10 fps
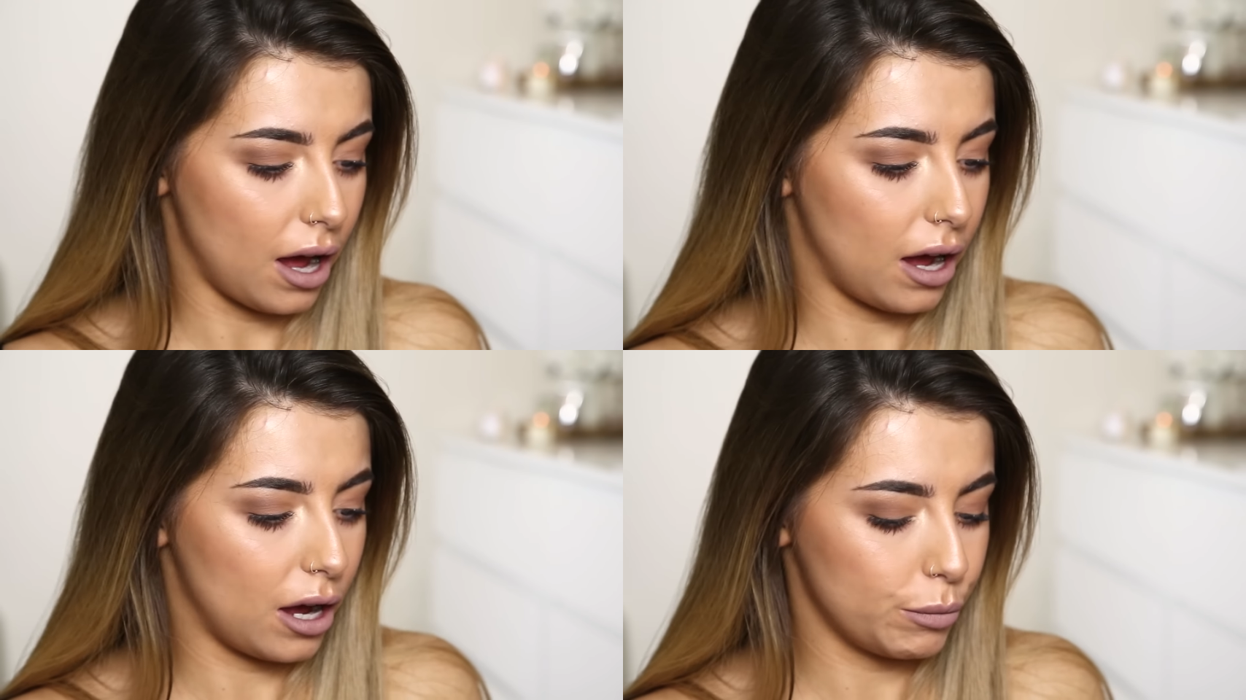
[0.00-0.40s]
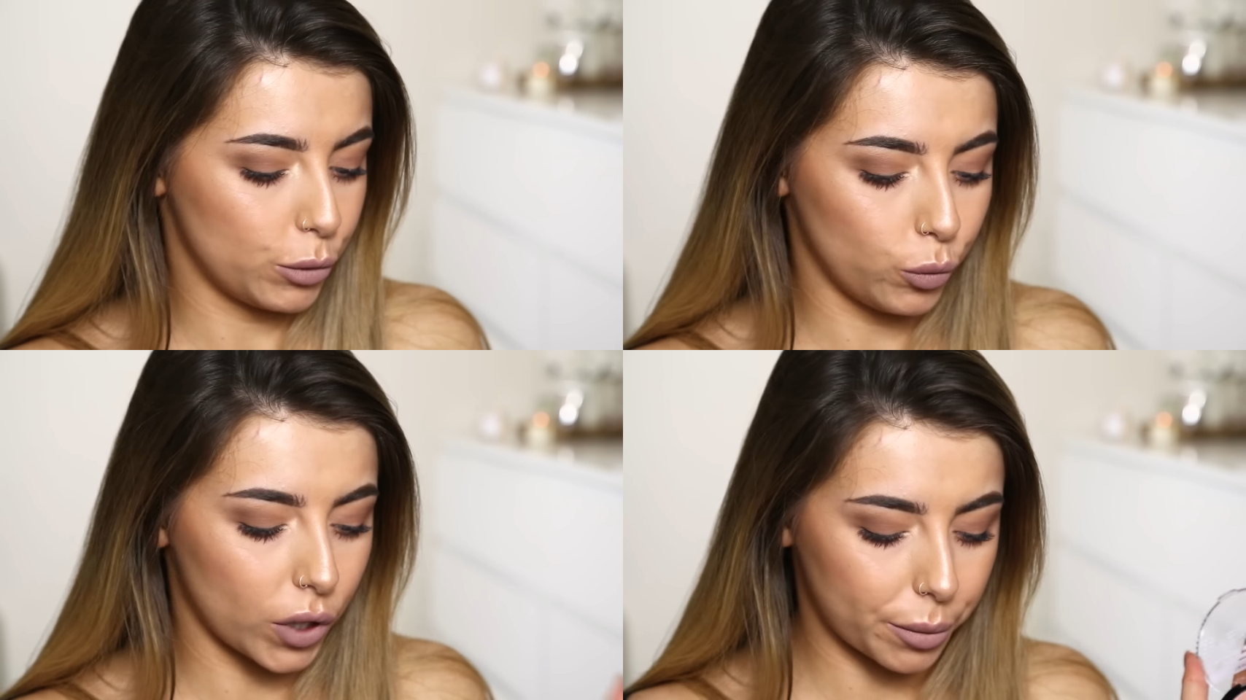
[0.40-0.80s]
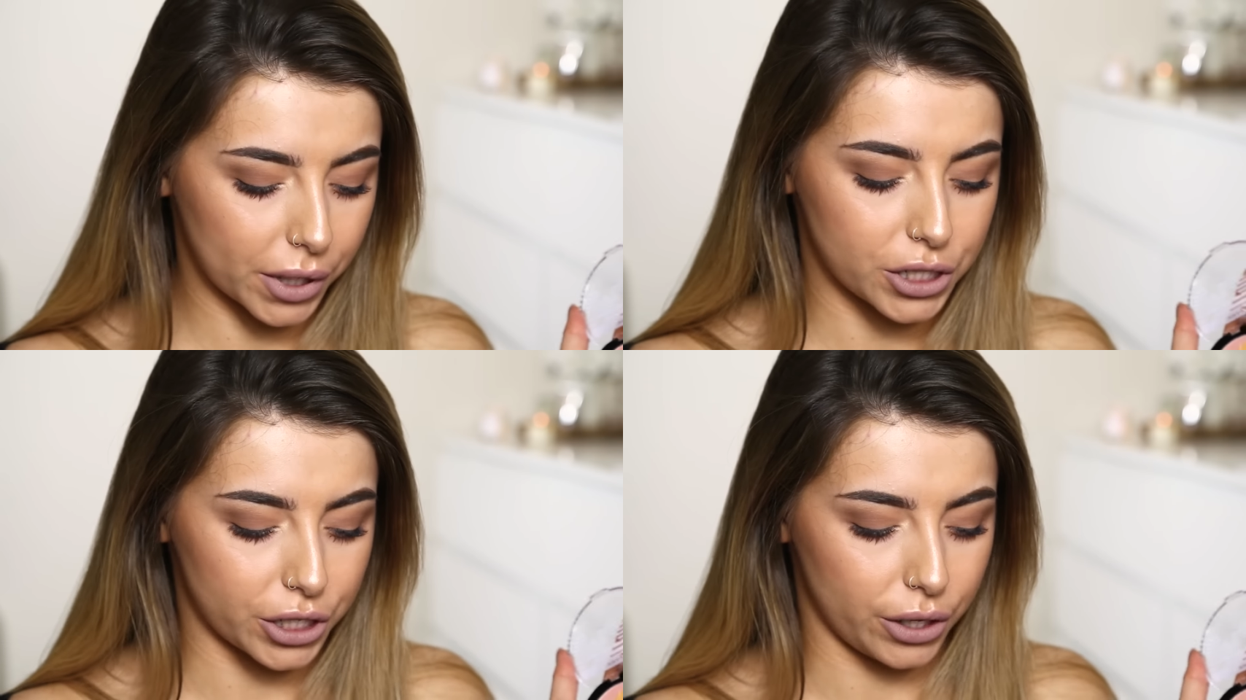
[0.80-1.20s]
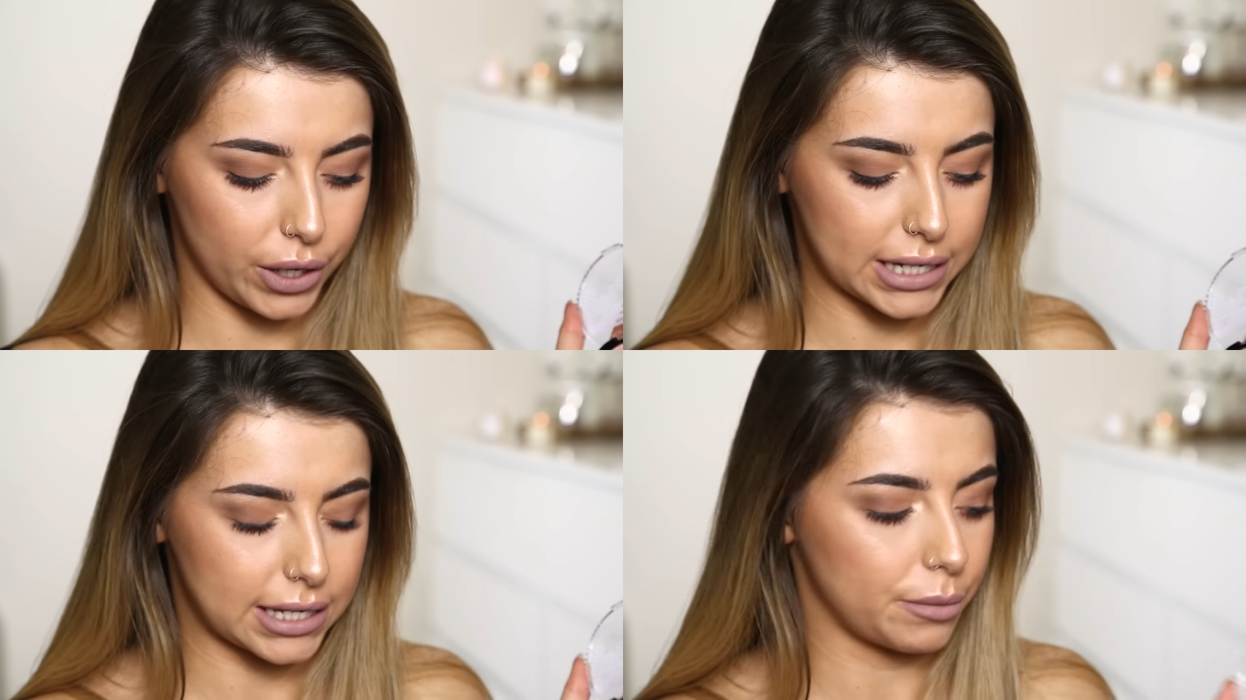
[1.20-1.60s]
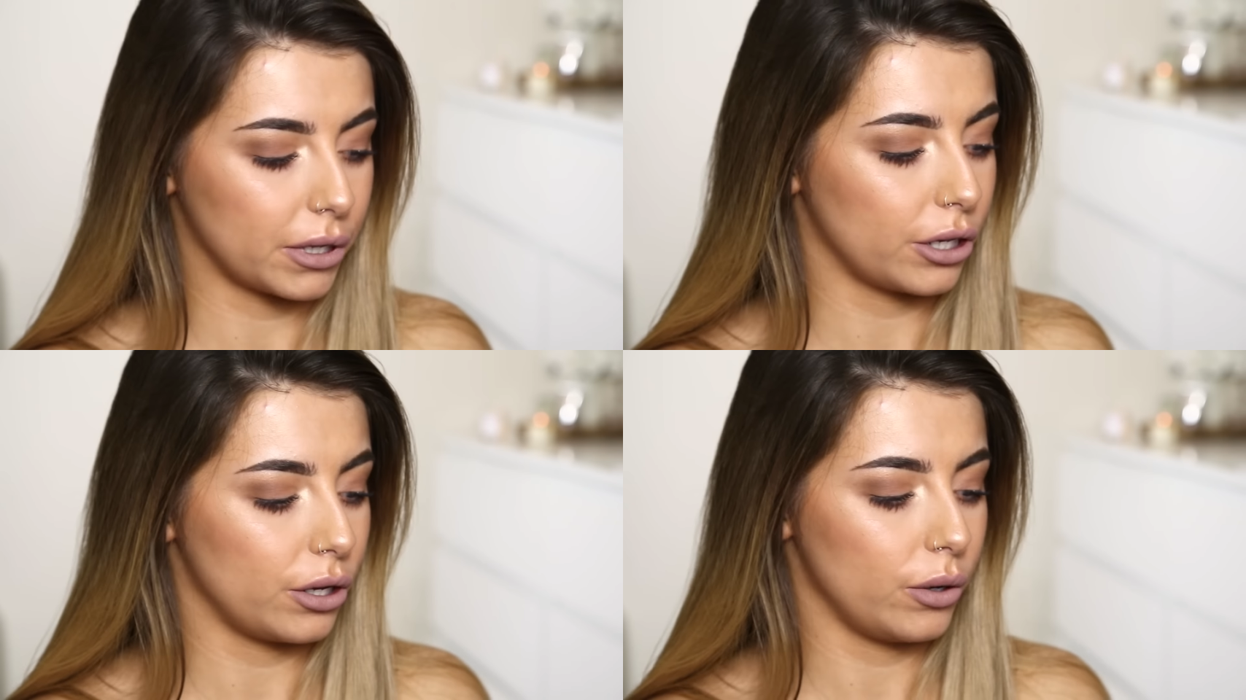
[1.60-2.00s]
Um, what I'm gonna do is I'm
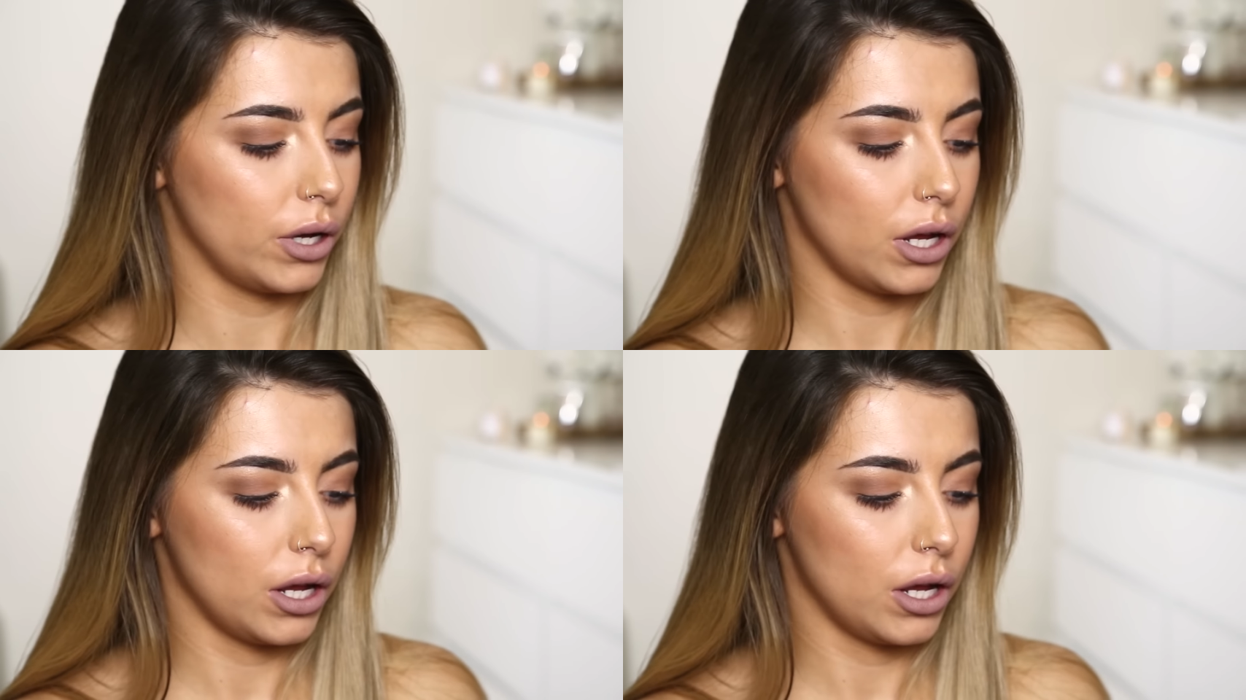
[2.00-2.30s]
gonna